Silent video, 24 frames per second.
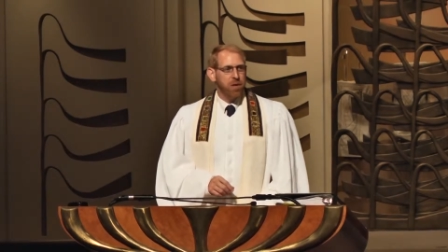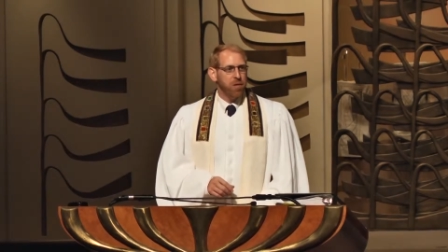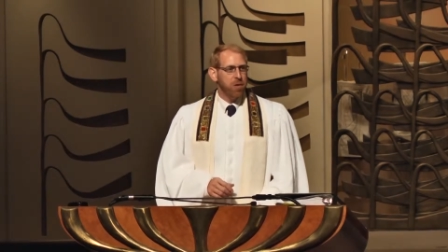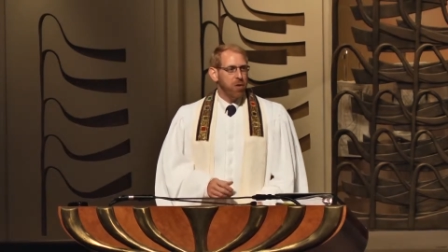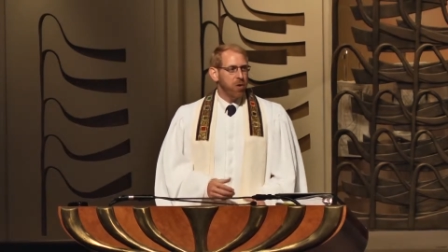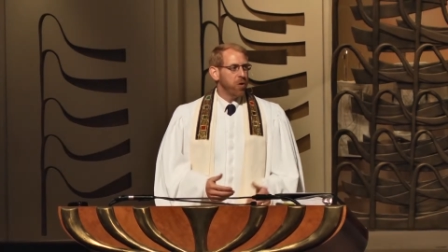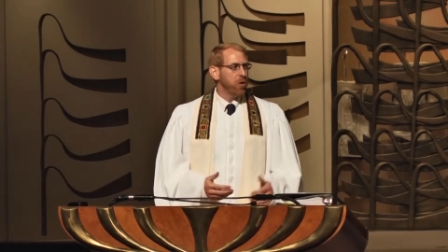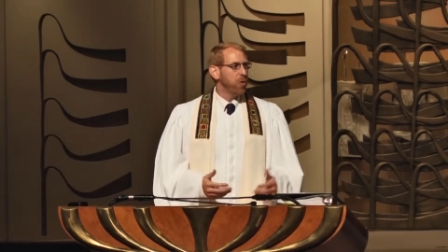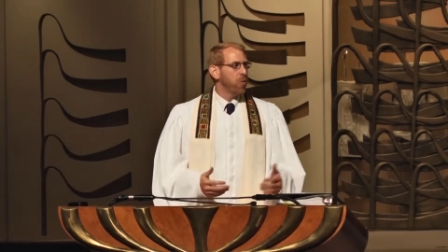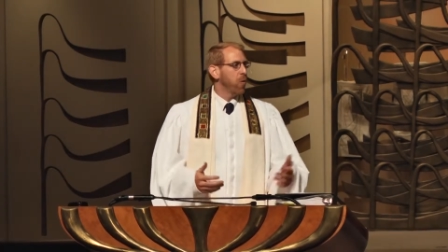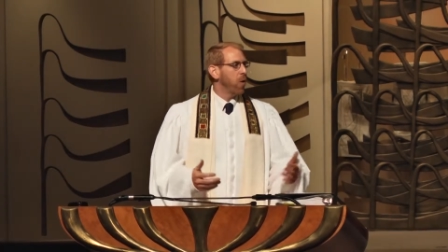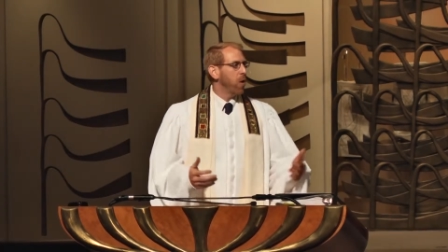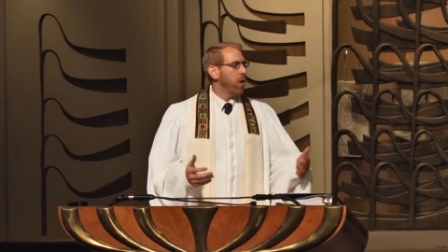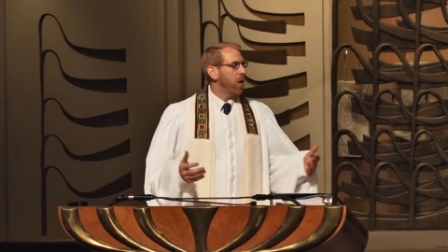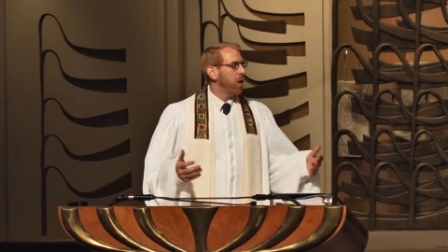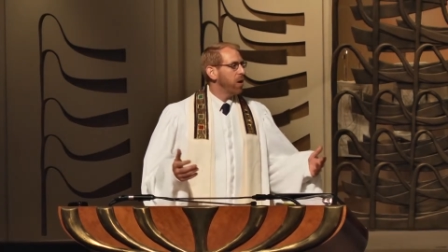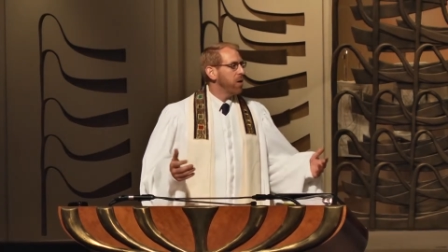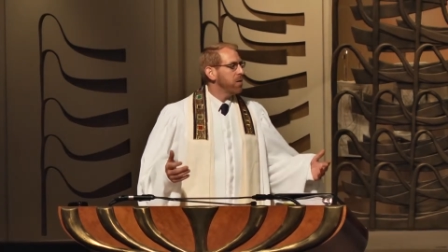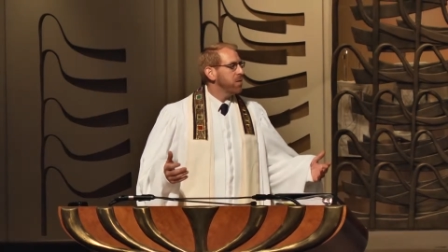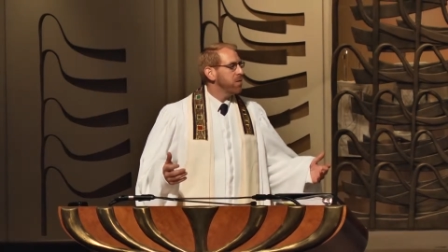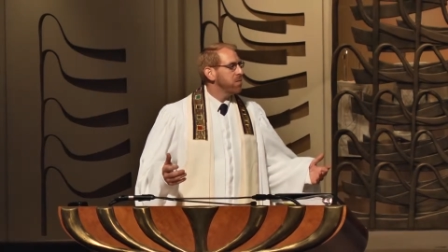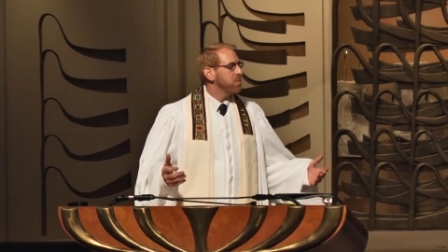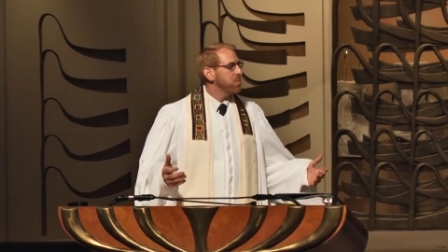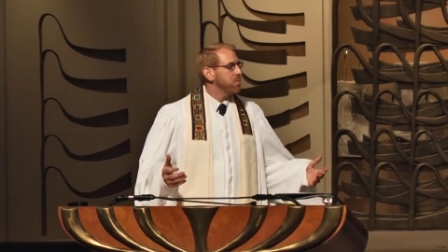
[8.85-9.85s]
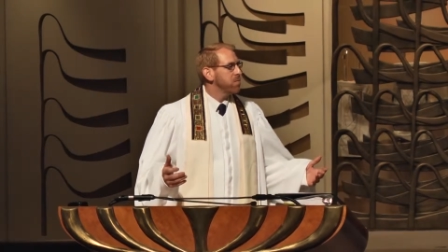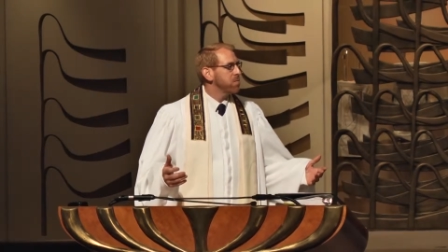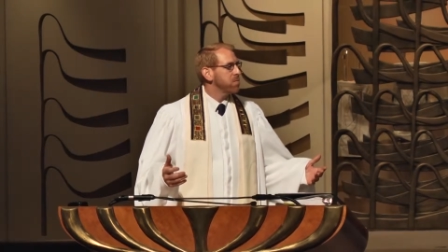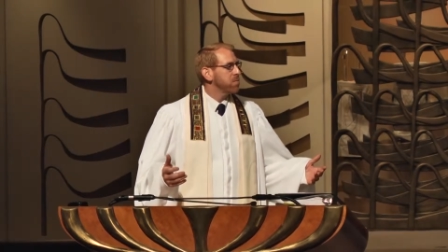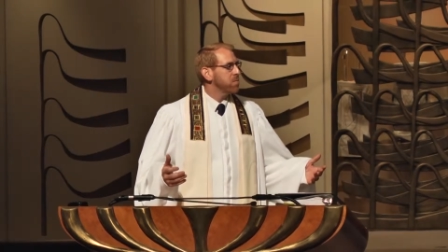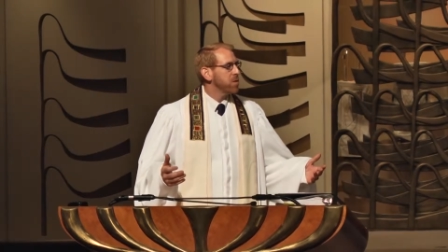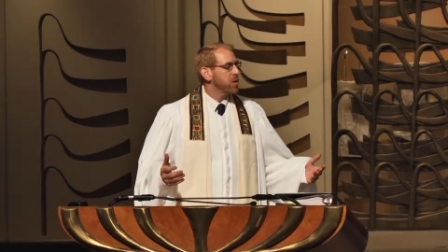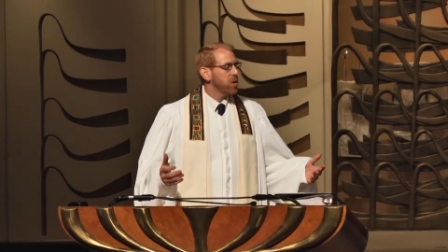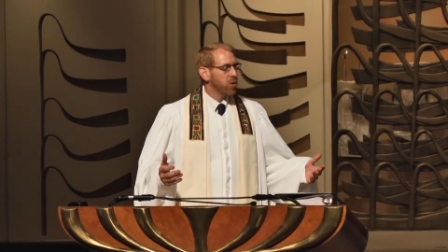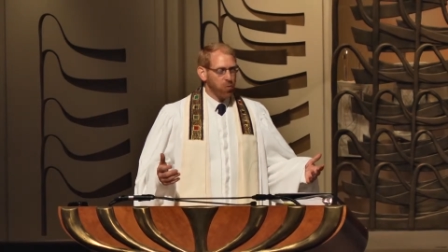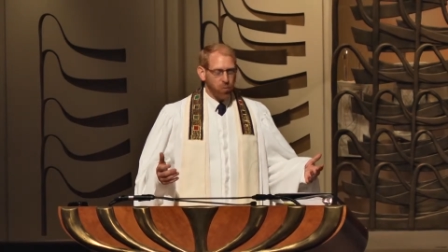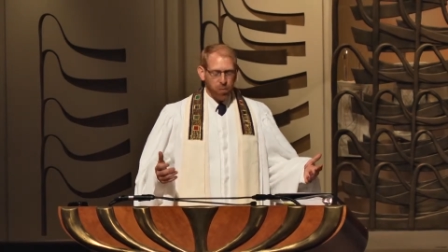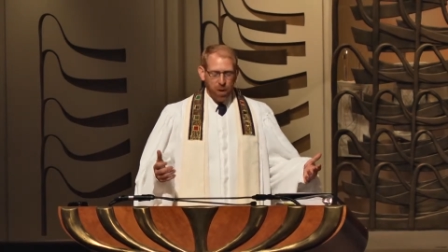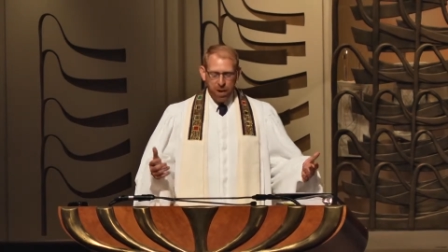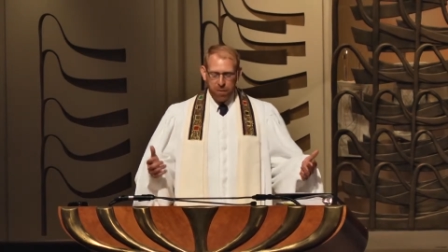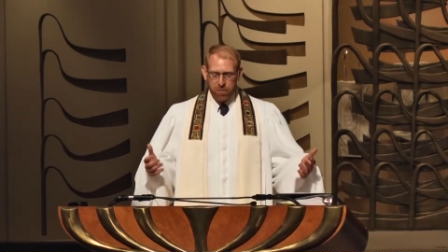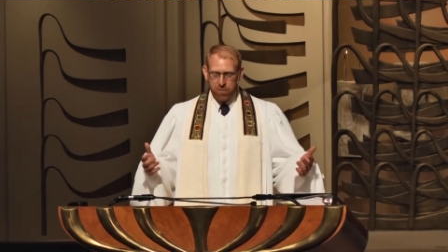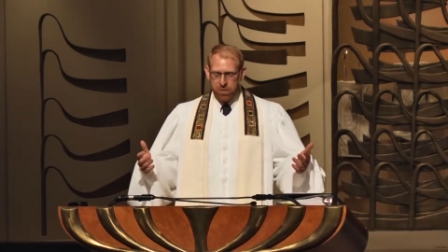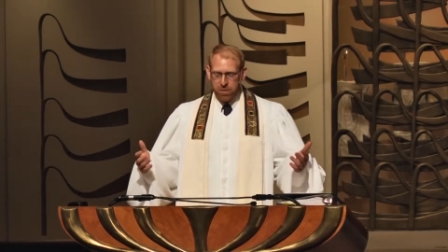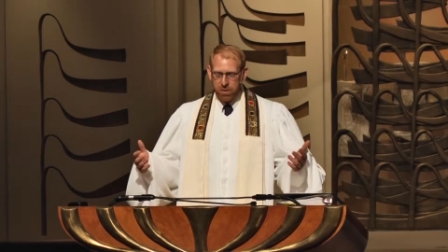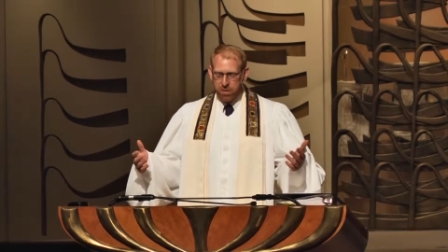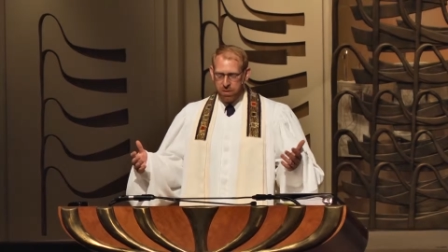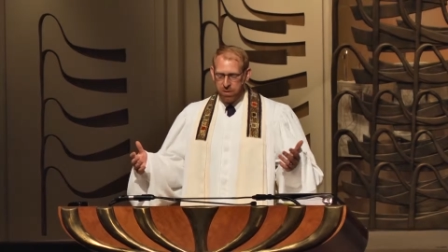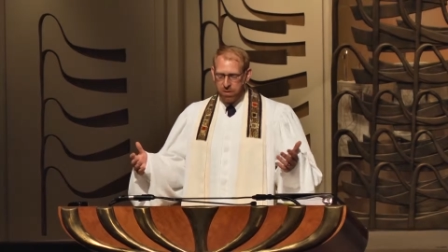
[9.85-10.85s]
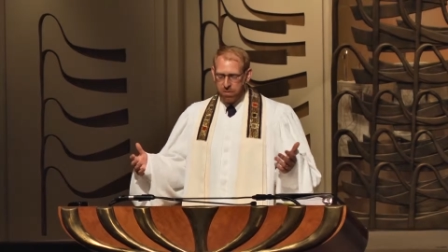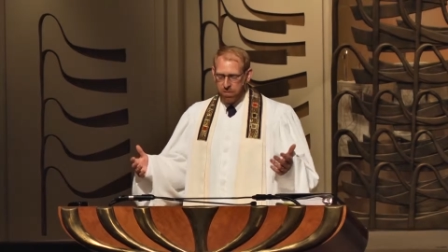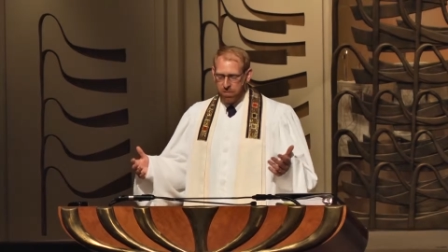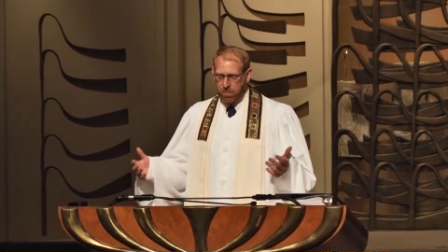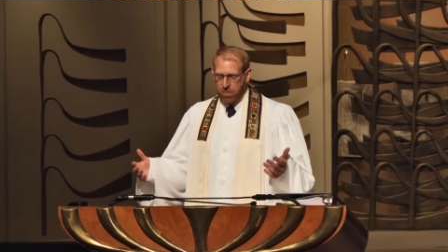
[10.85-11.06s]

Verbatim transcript: There you are, surrounded